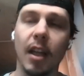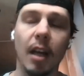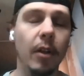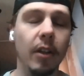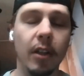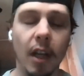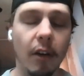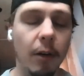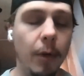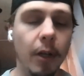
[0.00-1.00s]
$1 million
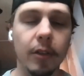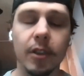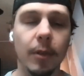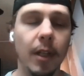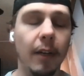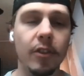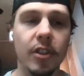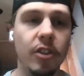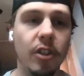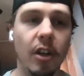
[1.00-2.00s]
post or whatever
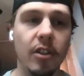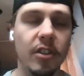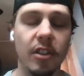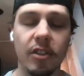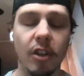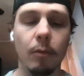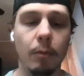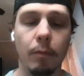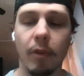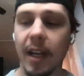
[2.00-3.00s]
she charges, and don't
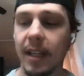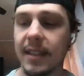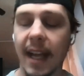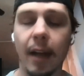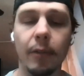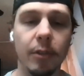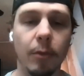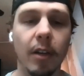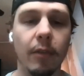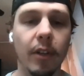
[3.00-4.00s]
break it down to
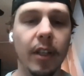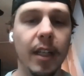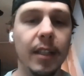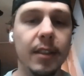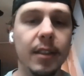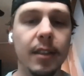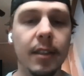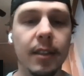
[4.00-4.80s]
what it really is.